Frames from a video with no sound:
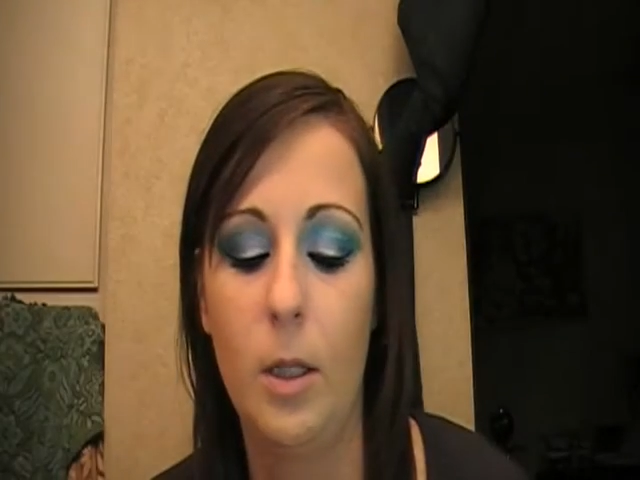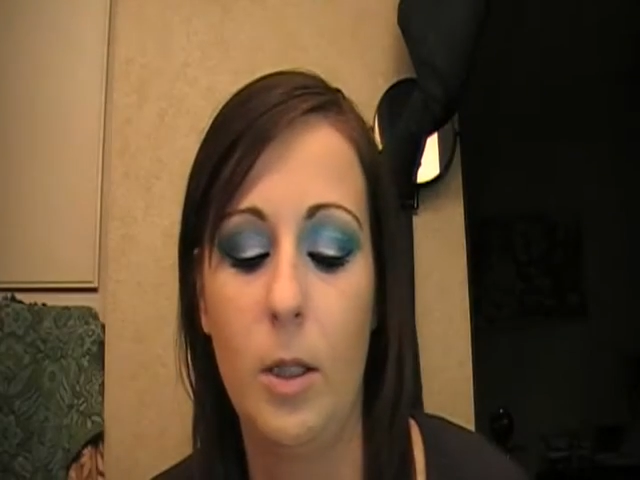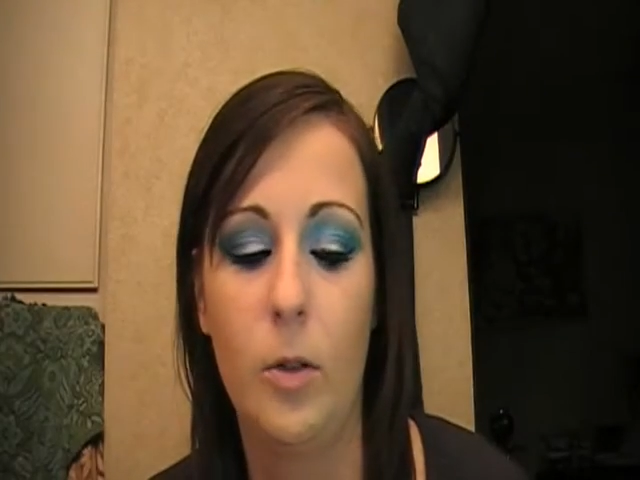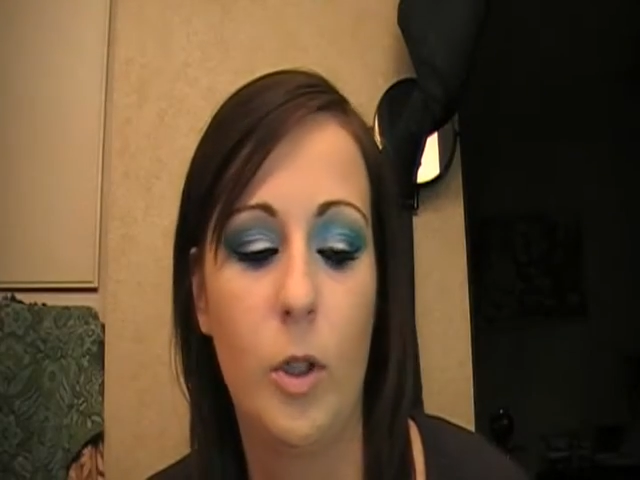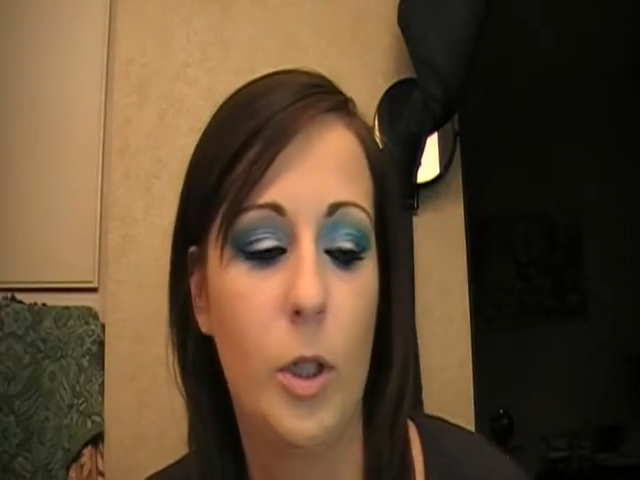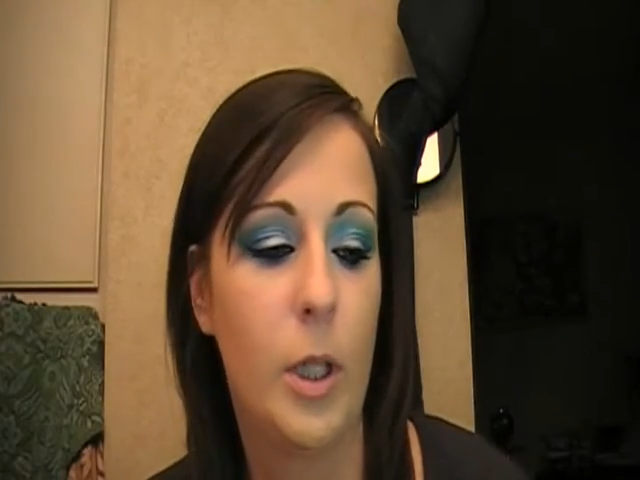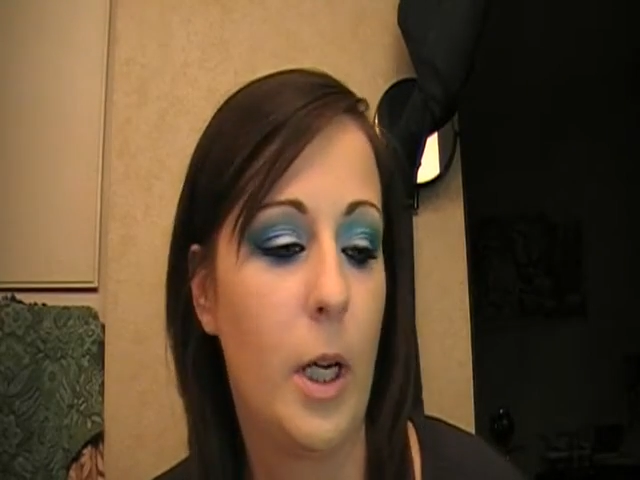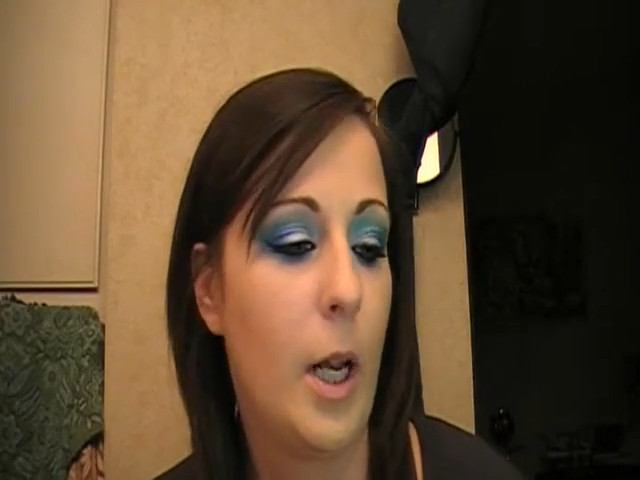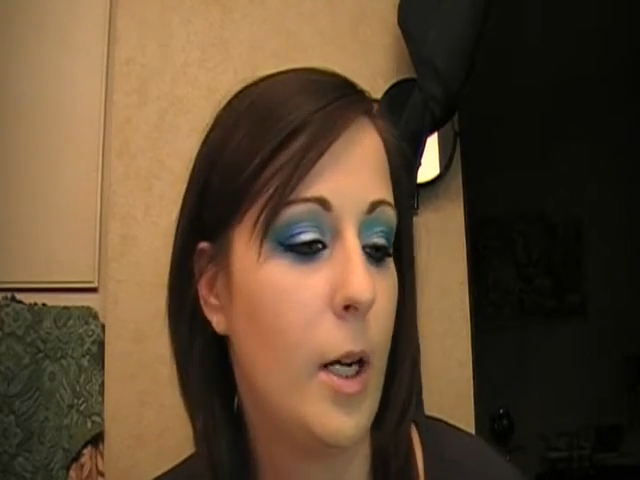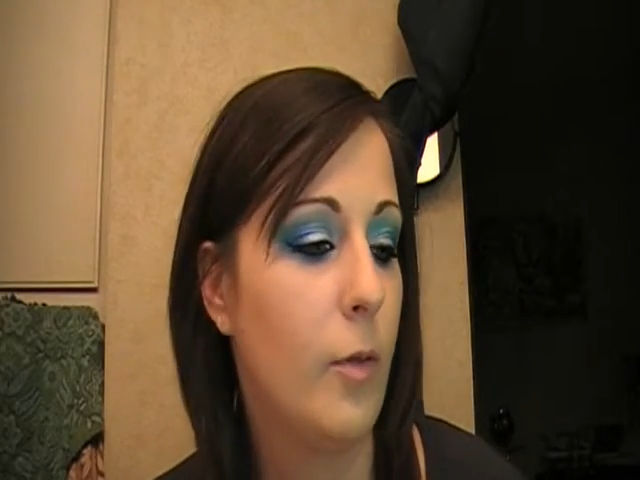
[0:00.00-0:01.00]
So just so
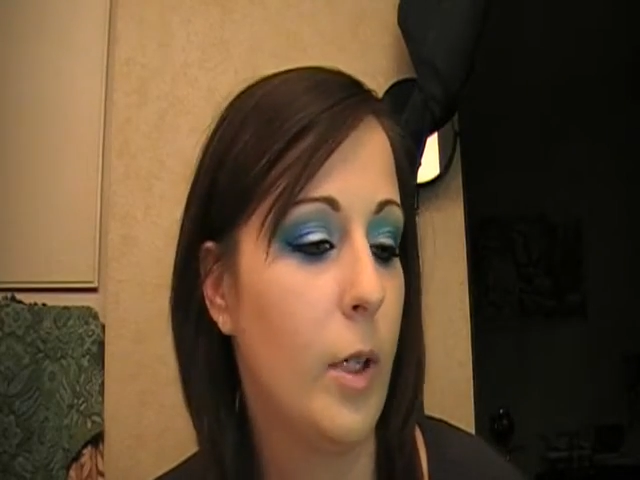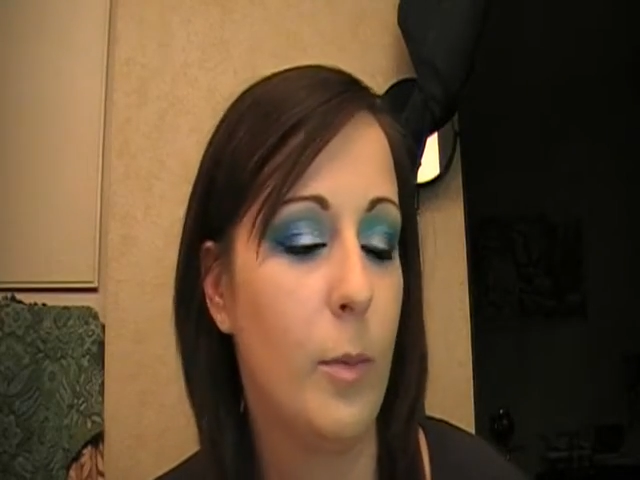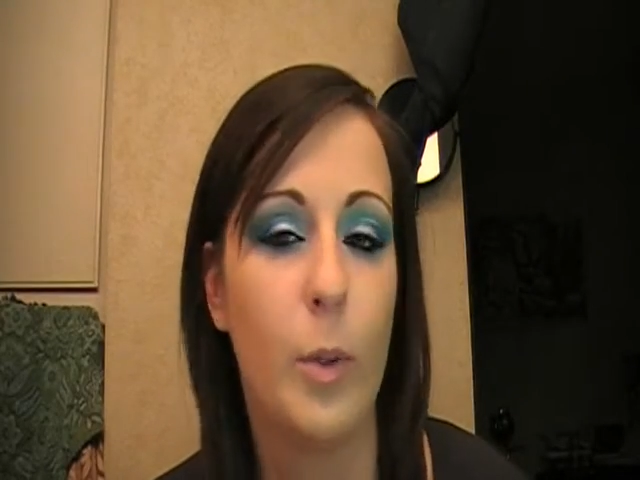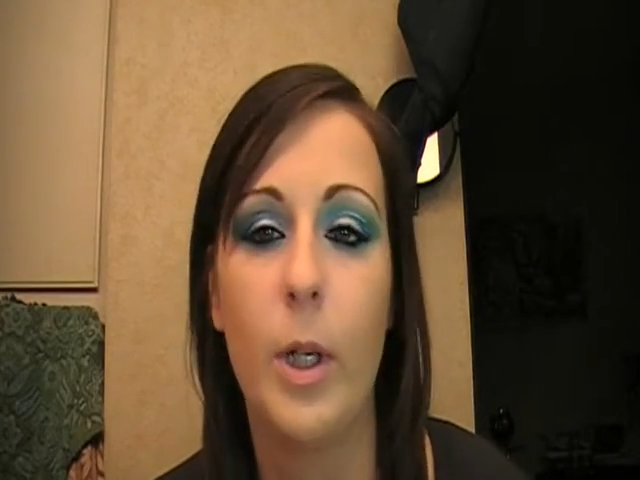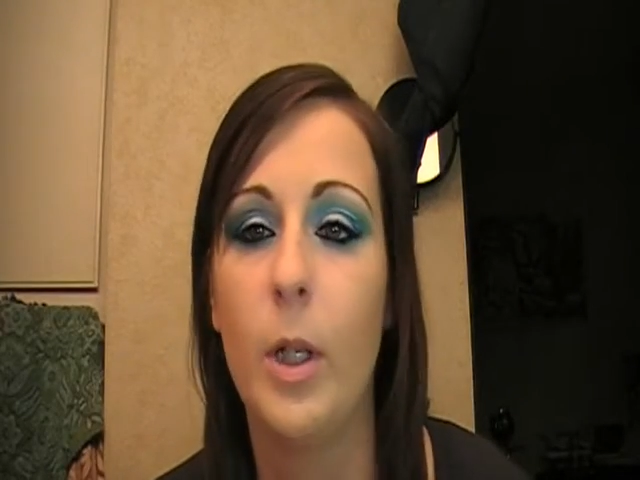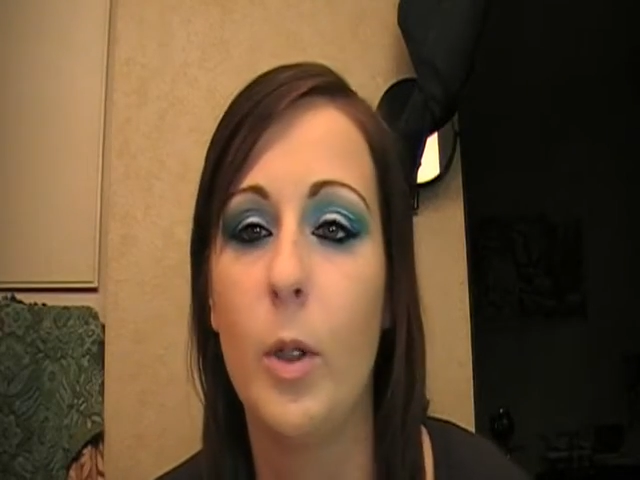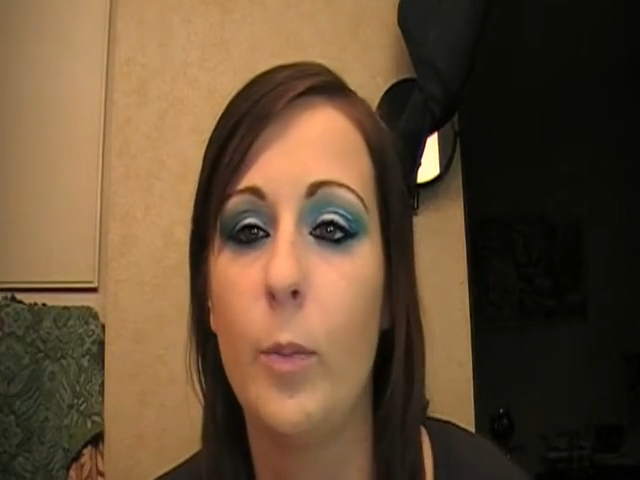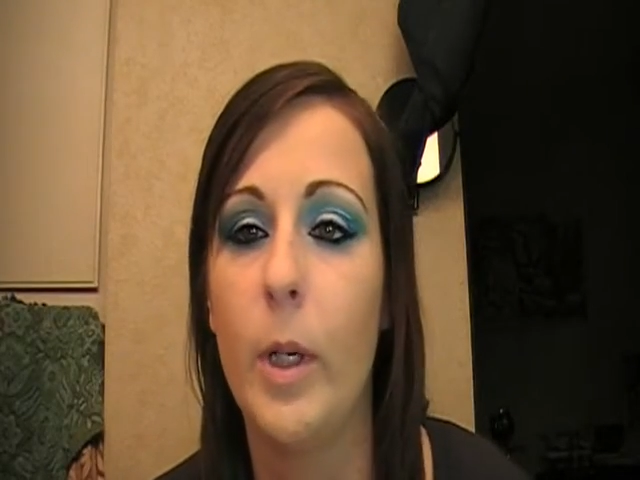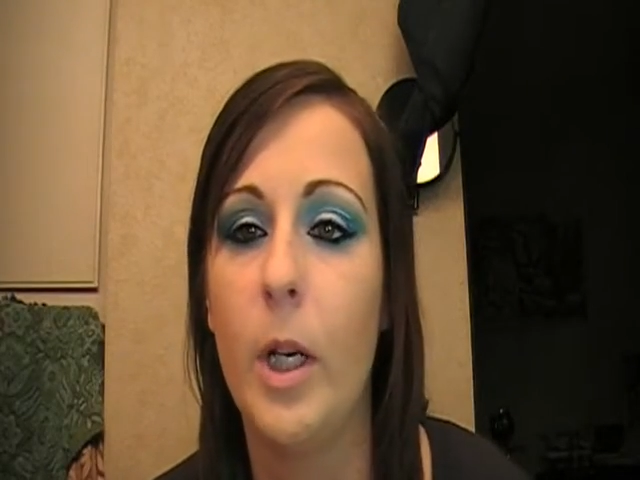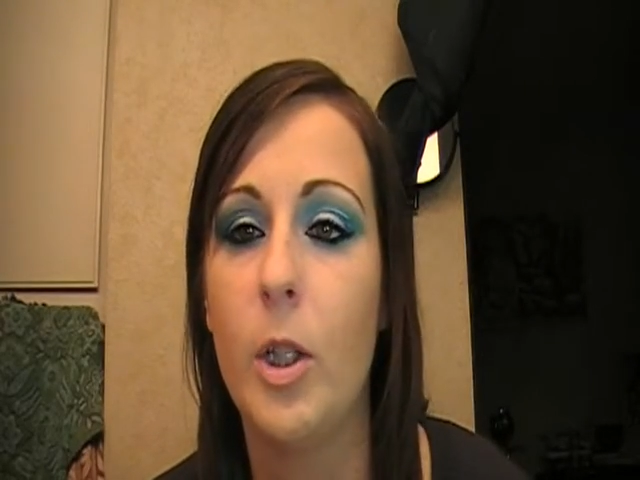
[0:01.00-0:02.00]
that it had a really pretty
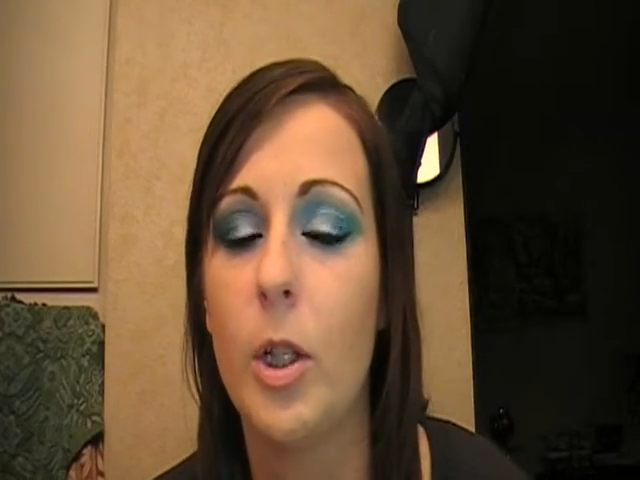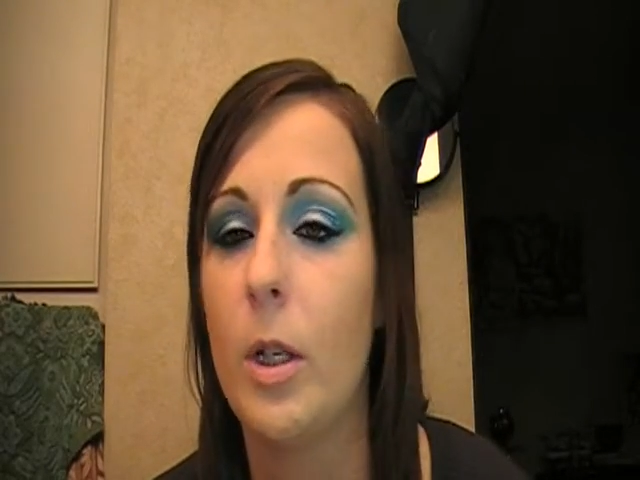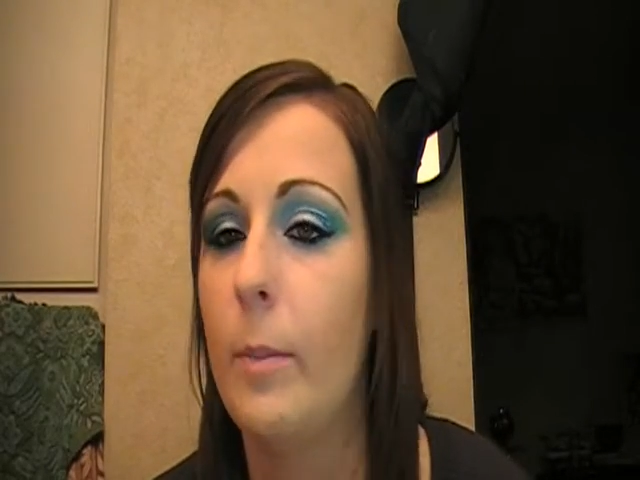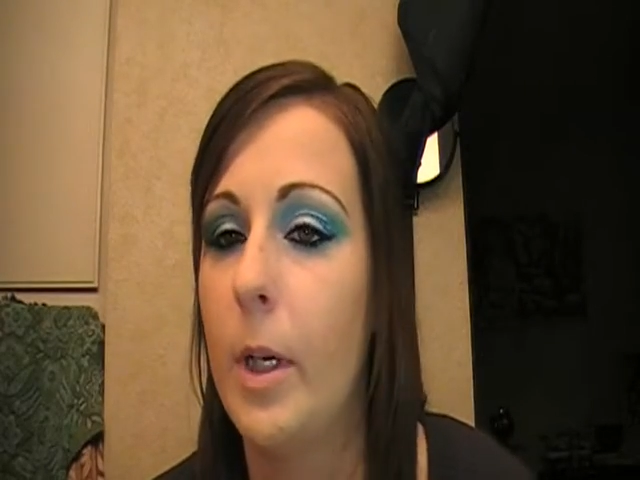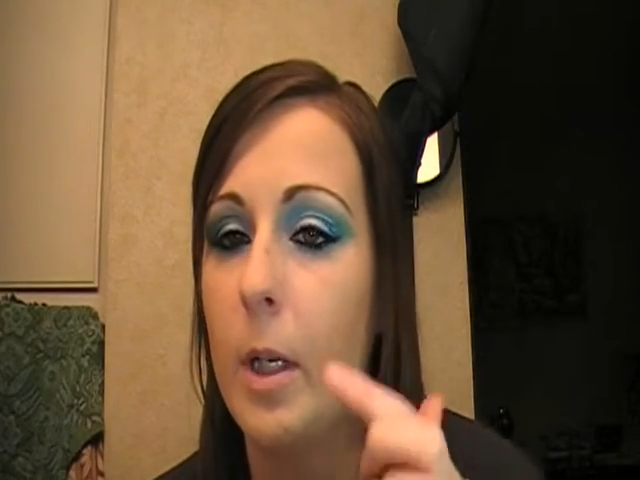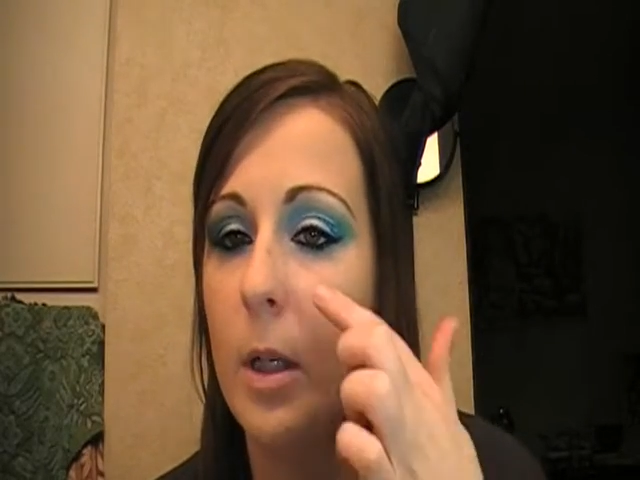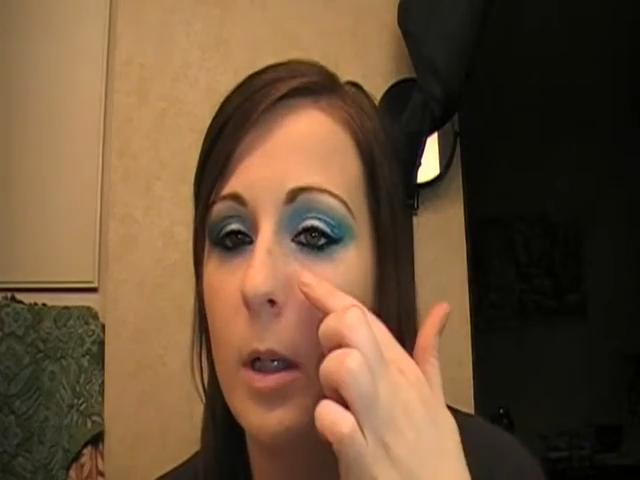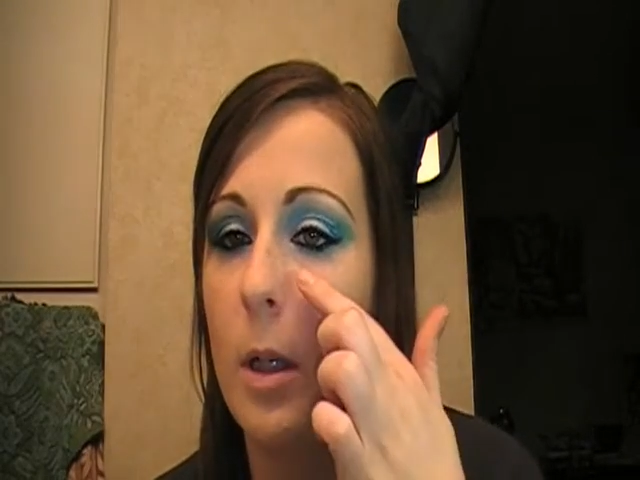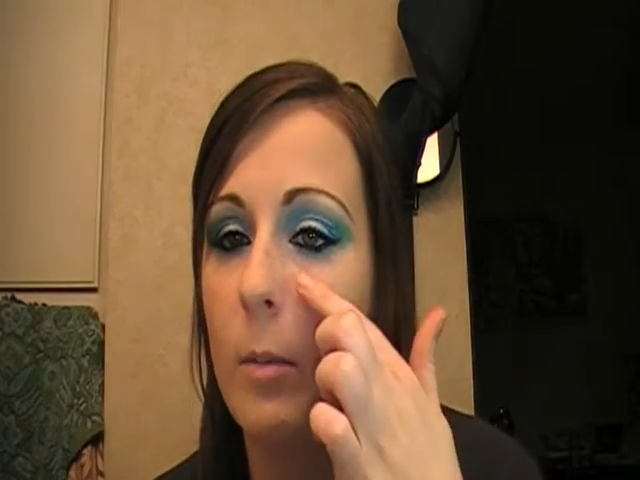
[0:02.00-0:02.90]
illumination on my